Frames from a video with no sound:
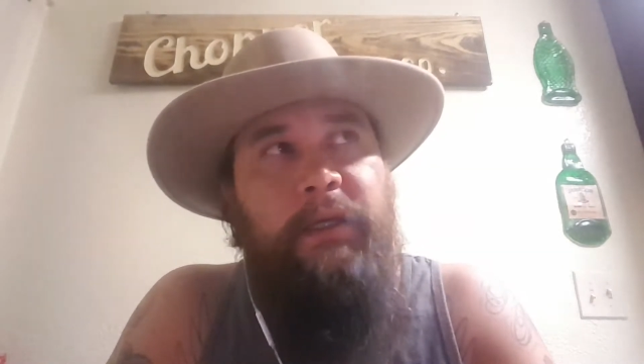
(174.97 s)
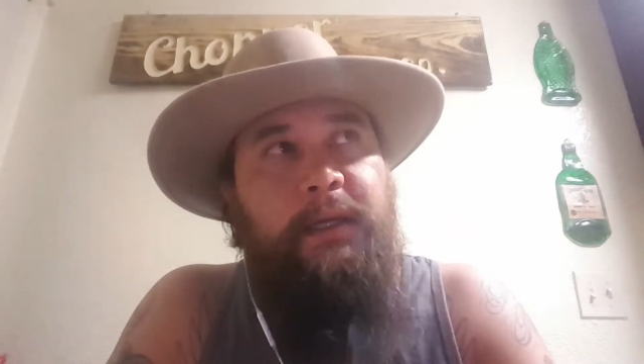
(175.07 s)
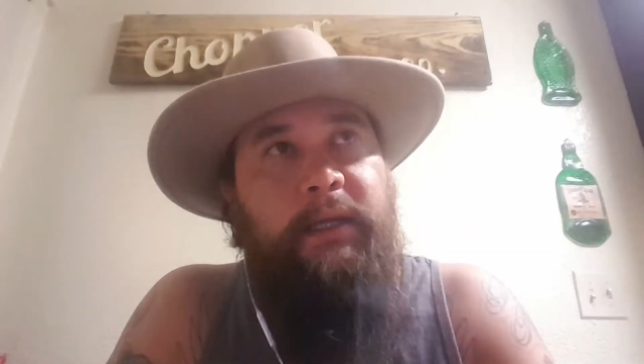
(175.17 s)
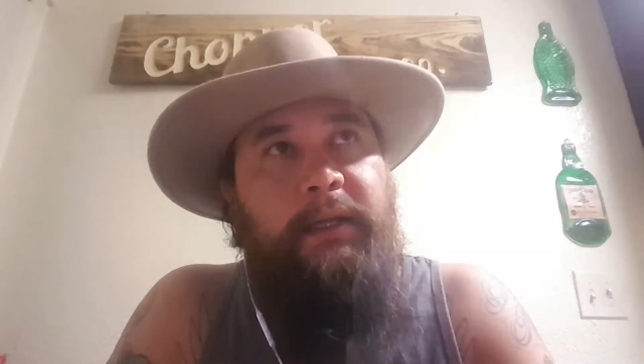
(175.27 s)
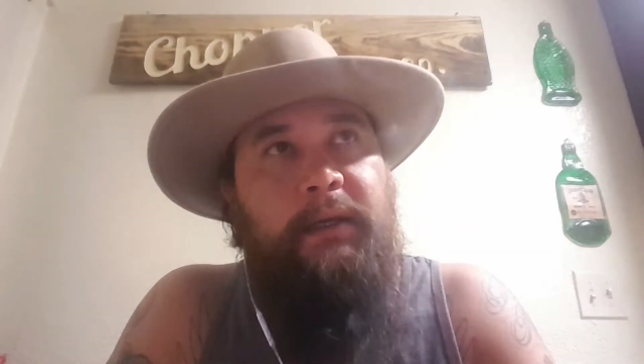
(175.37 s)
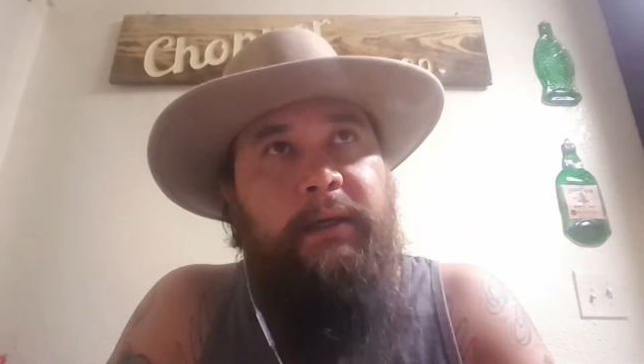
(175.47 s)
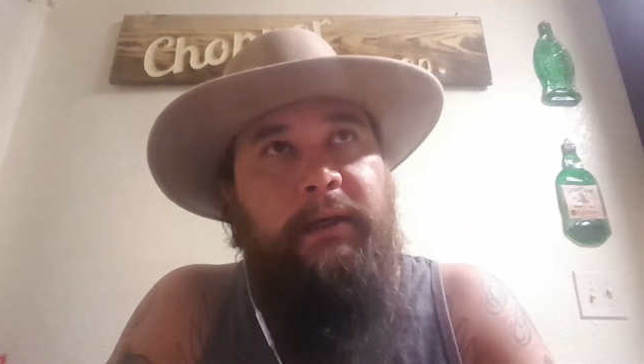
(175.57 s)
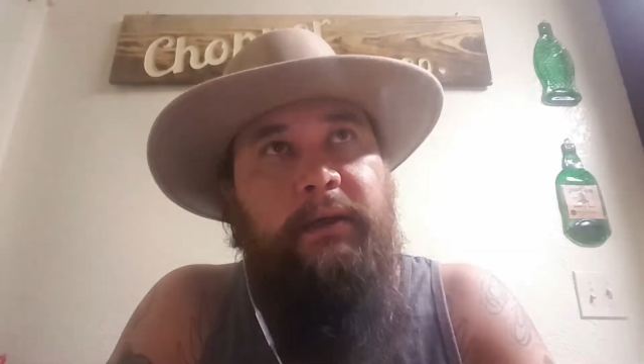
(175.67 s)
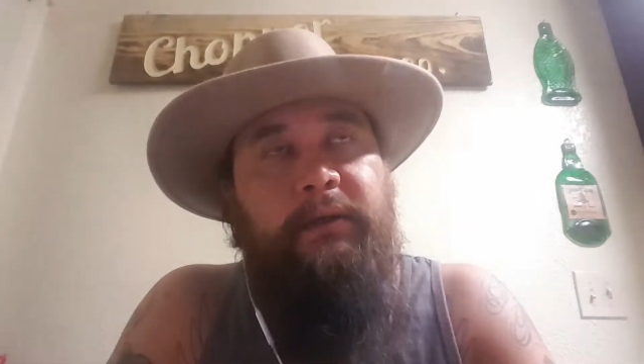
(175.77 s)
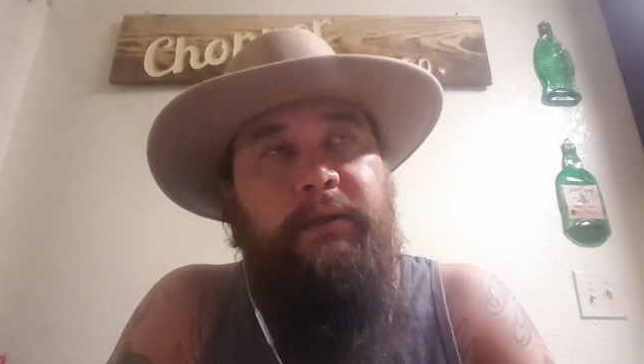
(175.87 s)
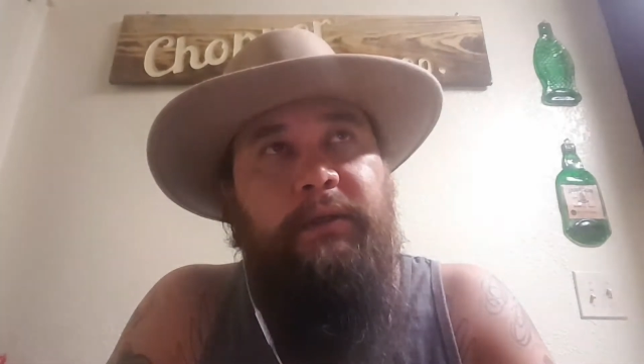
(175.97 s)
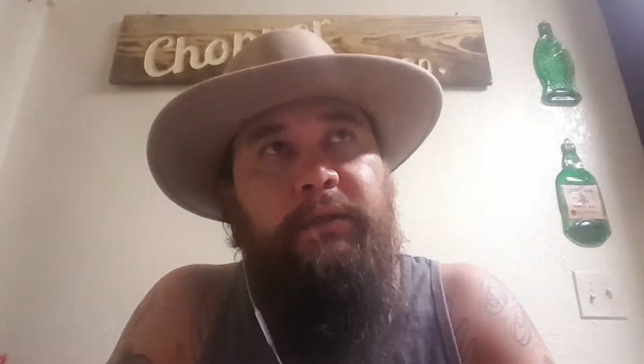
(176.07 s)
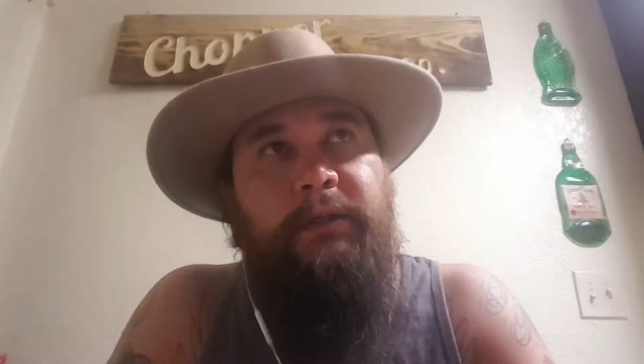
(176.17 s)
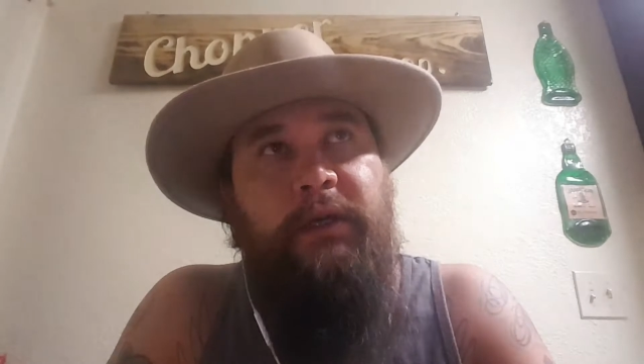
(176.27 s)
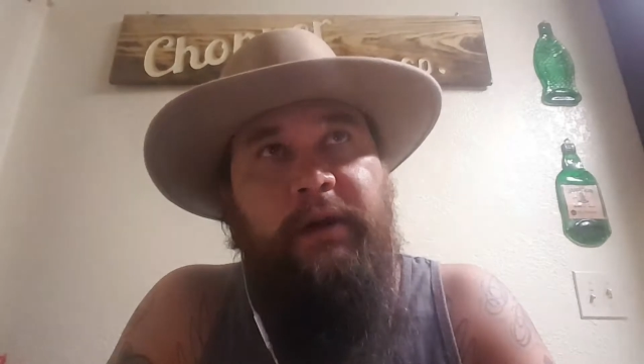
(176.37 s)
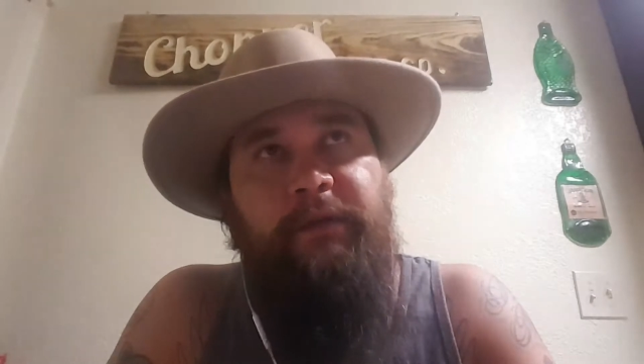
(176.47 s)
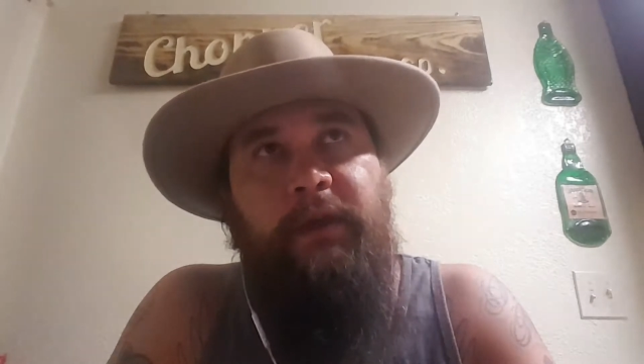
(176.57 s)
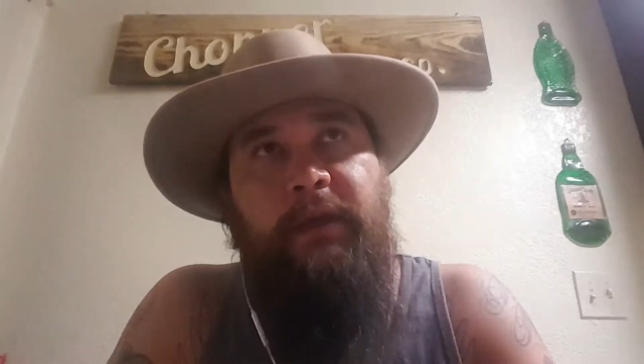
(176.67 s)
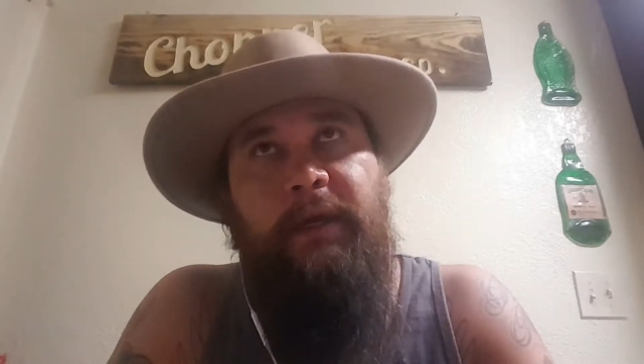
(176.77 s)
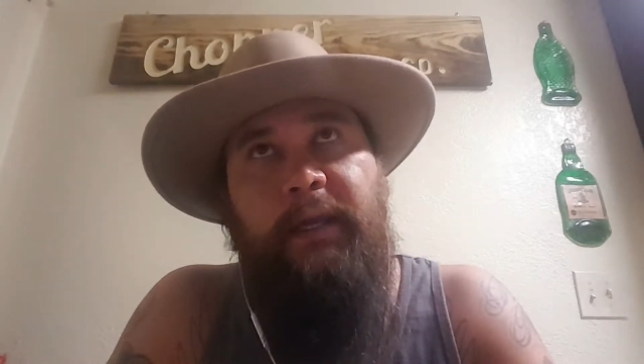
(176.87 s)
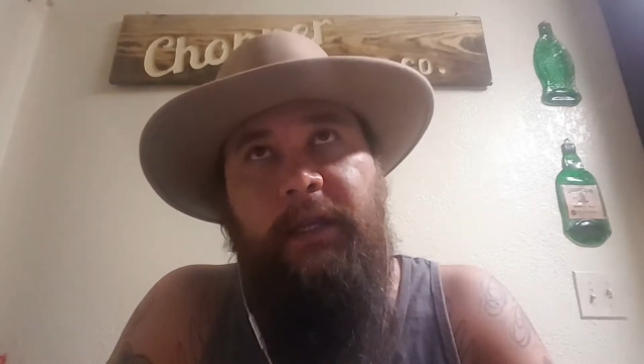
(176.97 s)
and coffee. I got